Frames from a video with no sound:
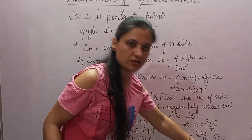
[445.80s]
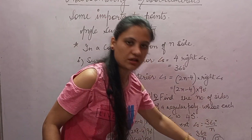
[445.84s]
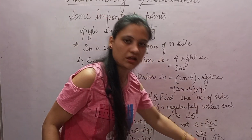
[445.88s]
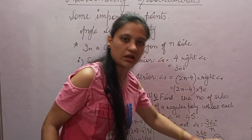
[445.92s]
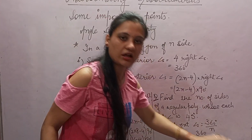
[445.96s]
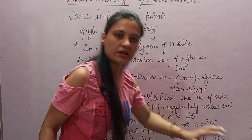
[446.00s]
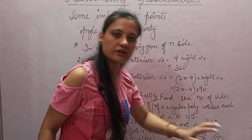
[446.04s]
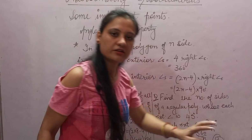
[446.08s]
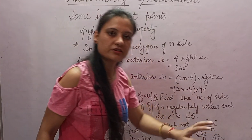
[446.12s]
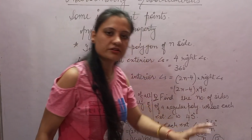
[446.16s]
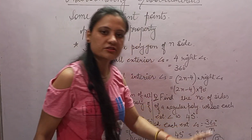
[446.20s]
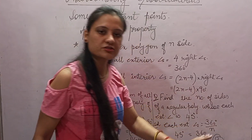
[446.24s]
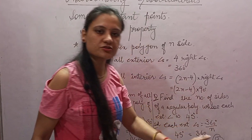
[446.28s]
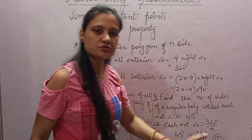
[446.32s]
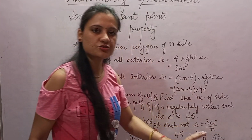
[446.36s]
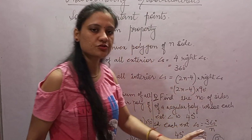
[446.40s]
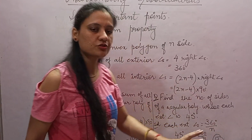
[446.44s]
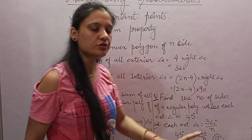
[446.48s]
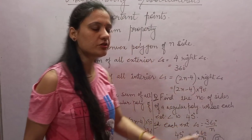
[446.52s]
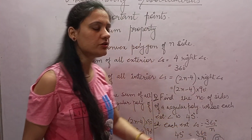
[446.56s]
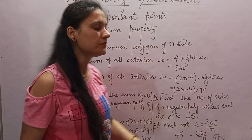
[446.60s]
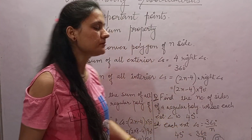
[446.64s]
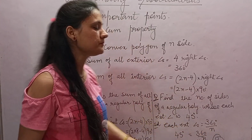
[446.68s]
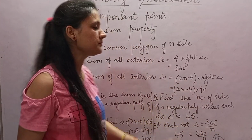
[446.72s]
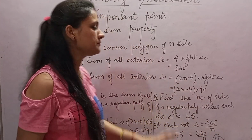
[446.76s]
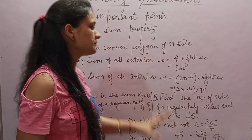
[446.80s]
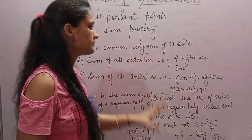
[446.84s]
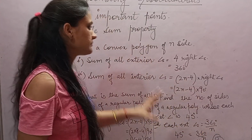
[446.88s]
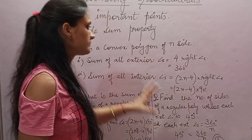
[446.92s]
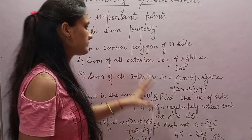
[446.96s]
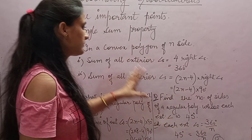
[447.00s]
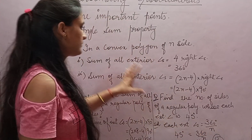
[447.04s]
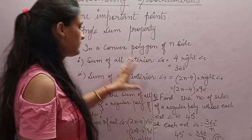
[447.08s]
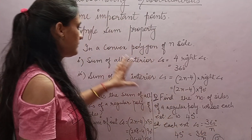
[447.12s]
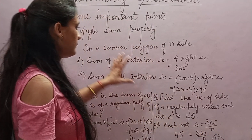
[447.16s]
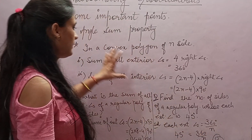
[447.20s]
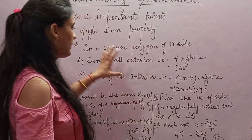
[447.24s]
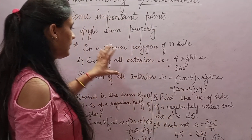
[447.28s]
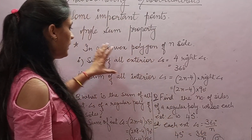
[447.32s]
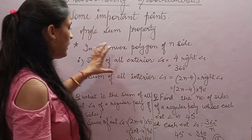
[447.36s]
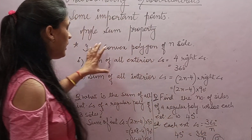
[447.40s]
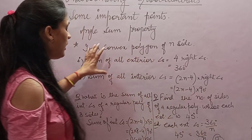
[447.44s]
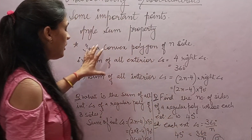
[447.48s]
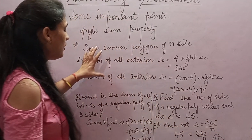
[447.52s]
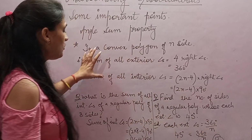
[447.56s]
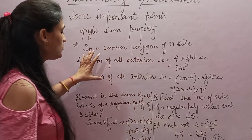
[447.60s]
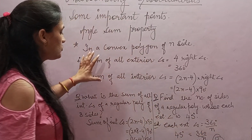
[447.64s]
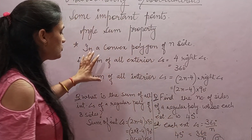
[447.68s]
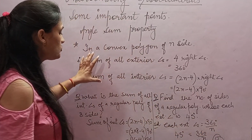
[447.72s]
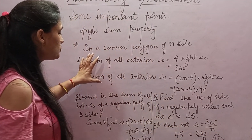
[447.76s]
Understood?
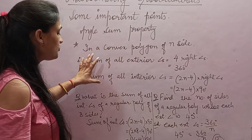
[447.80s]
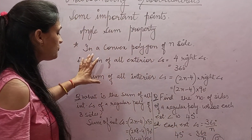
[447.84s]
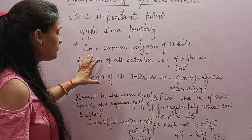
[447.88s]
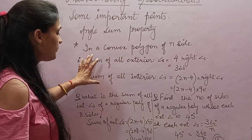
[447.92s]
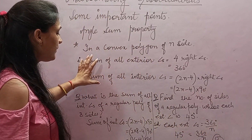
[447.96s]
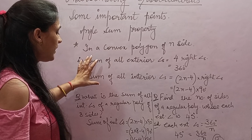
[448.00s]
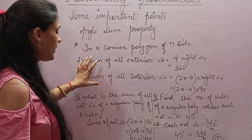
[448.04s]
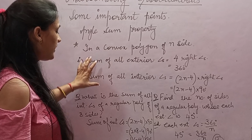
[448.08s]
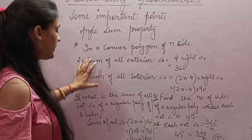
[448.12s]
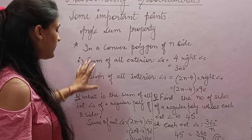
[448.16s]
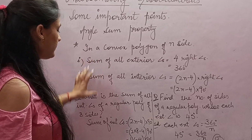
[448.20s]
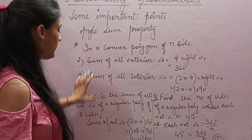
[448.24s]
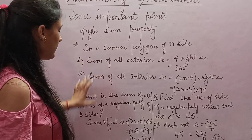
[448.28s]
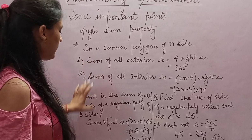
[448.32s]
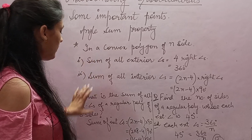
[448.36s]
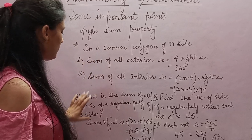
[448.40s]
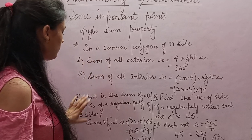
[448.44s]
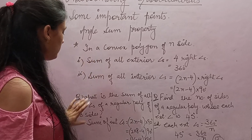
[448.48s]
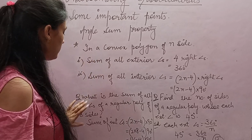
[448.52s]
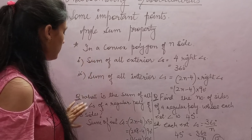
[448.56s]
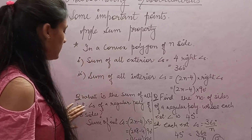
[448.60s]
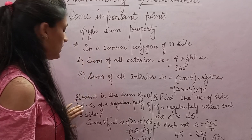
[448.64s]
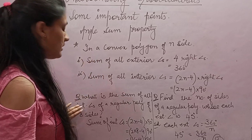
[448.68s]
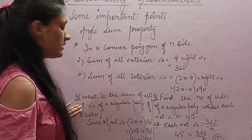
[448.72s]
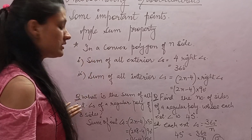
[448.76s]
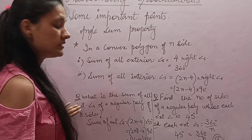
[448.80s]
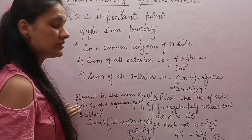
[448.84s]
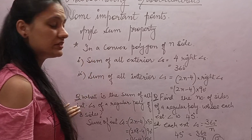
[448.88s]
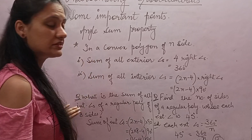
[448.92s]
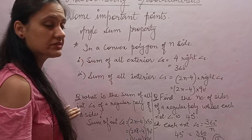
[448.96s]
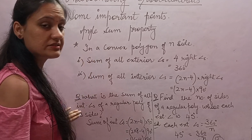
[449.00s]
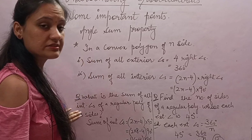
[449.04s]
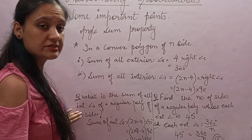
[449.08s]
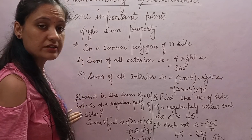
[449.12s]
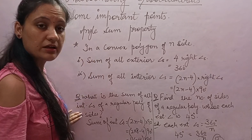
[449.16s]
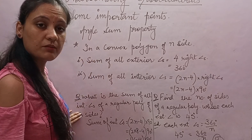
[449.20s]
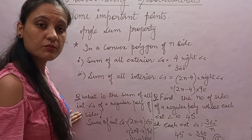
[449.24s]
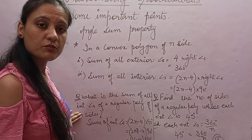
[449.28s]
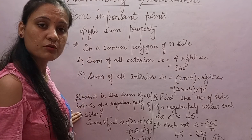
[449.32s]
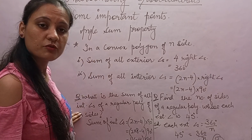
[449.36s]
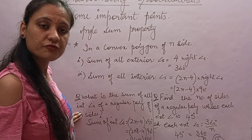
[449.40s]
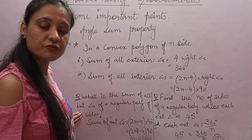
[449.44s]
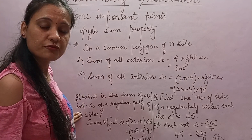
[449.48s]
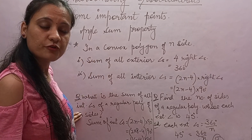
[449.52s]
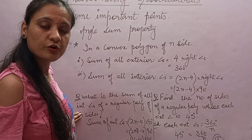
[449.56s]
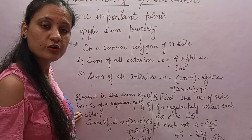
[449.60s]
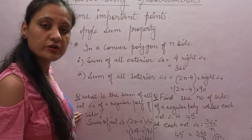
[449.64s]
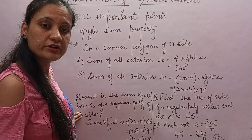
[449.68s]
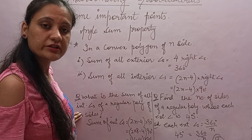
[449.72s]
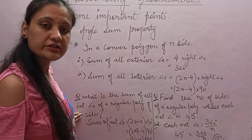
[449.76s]
How to find out the sum of
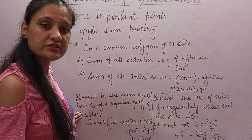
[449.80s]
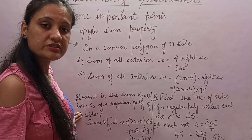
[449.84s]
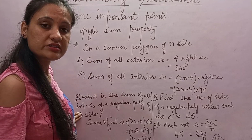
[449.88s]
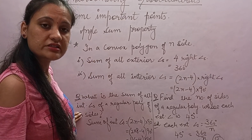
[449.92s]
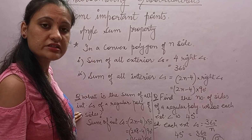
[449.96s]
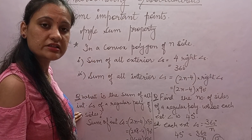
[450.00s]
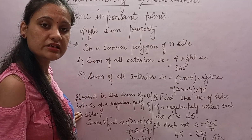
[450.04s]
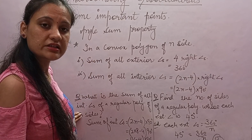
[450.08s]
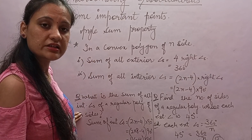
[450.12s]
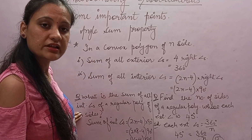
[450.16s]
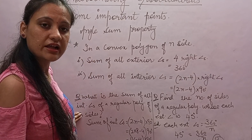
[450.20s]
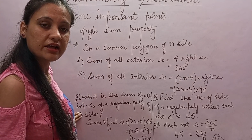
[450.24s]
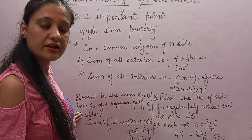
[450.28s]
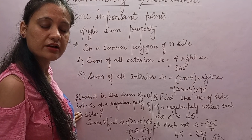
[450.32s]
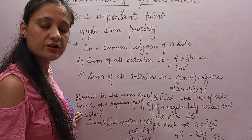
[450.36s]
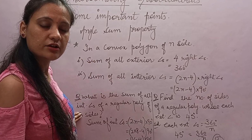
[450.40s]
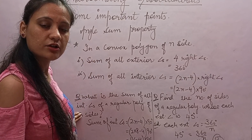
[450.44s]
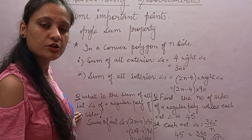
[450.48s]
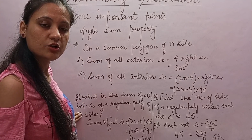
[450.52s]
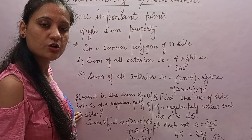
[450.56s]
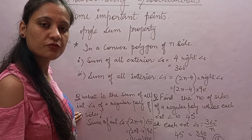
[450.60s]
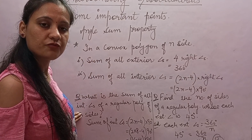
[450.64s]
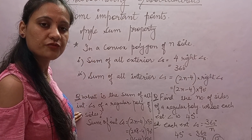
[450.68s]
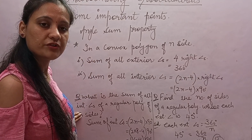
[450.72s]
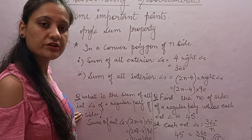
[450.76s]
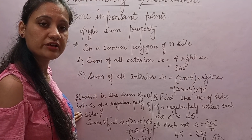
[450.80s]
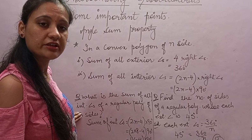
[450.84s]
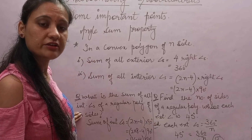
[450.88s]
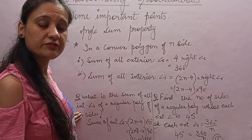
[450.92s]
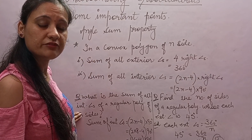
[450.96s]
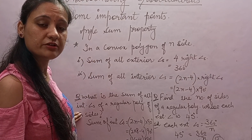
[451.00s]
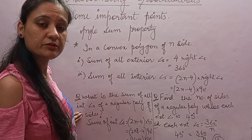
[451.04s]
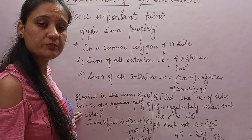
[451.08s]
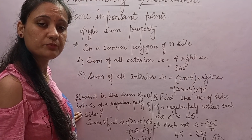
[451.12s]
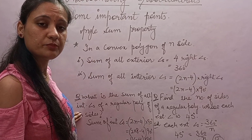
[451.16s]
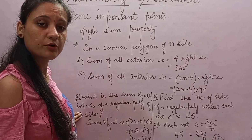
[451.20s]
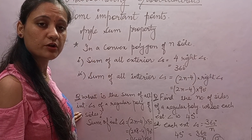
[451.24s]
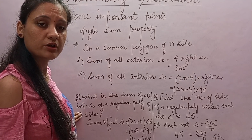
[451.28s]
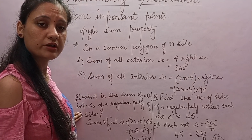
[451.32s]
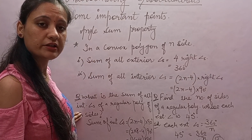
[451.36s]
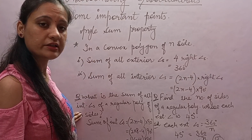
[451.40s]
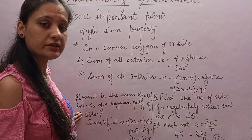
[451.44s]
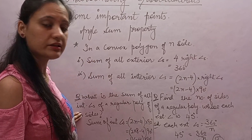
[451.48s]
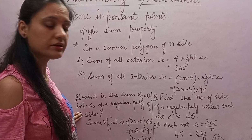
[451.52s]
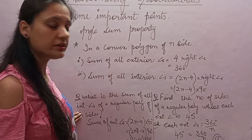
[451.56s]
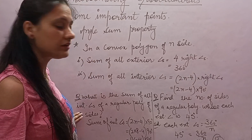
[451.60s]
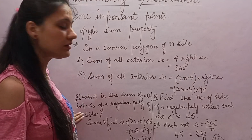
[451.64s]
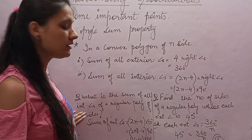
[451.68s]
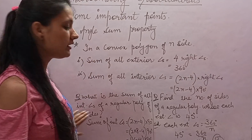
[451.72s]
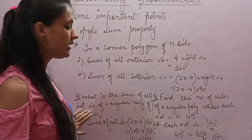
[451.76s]
all interior angle of a given
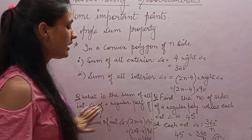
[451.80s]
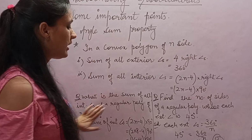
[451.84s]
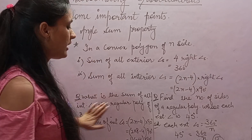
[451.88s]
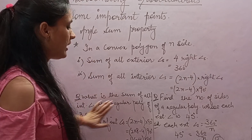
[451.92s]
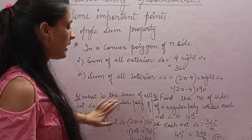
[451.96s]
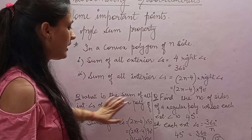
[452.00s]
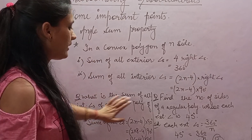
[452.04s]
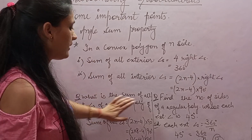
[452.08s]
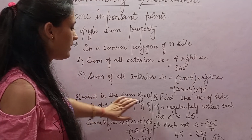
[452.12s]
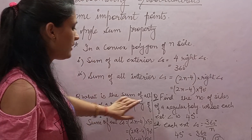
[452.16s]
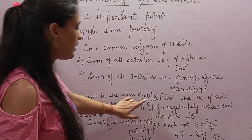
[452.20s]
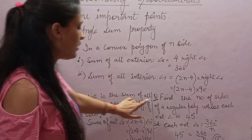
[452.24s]
polygon and